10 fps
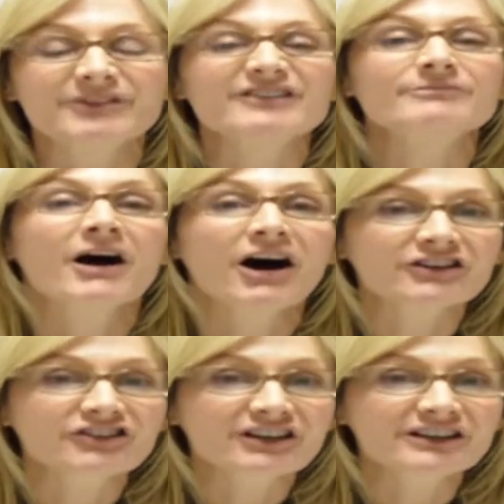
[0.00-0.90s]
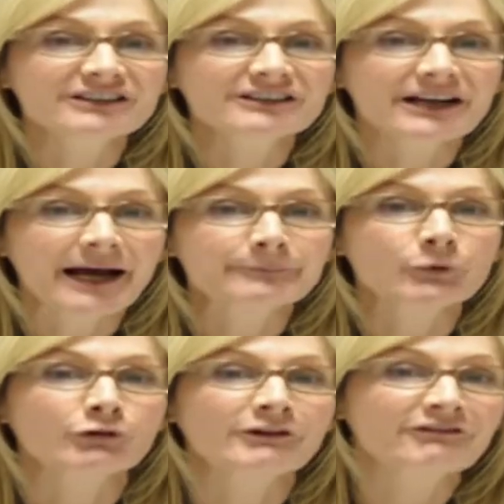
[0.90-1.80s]
smarter and
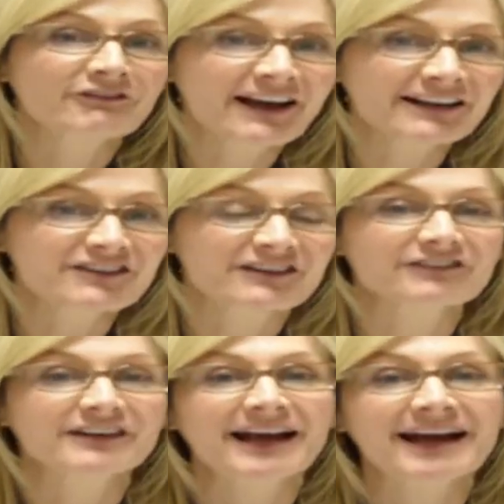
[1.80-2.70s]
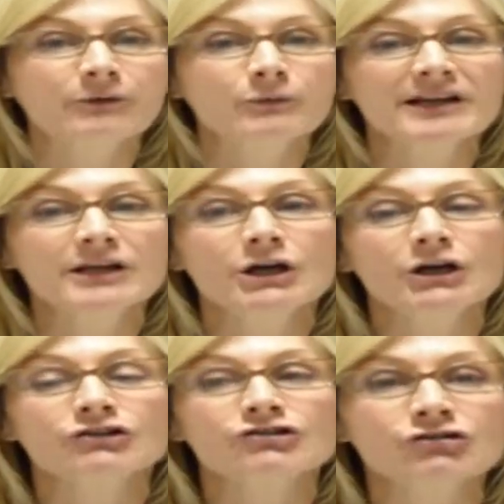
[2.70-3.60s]
more effective in how we
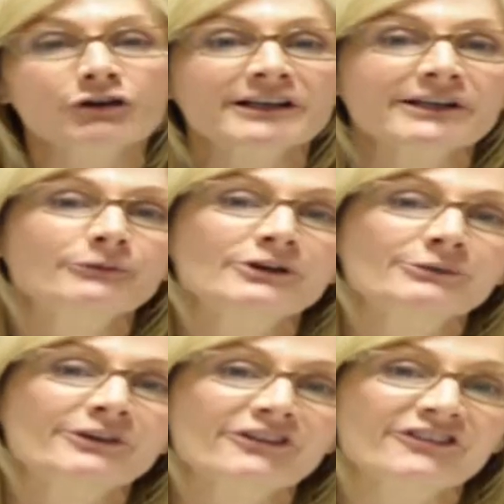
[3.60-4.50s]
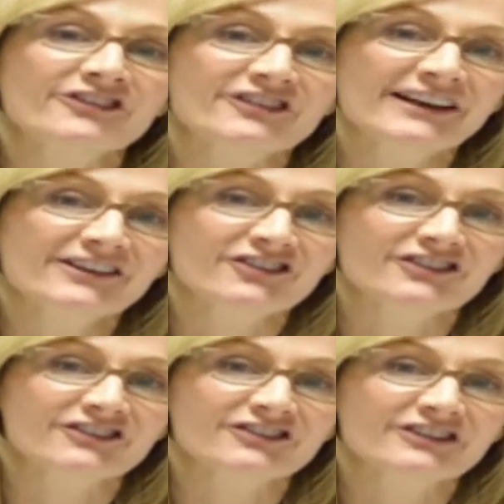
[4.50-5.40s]
jointly work with other
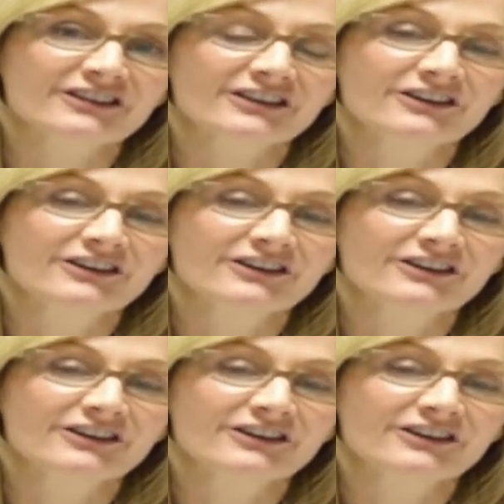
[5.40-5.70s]
sectors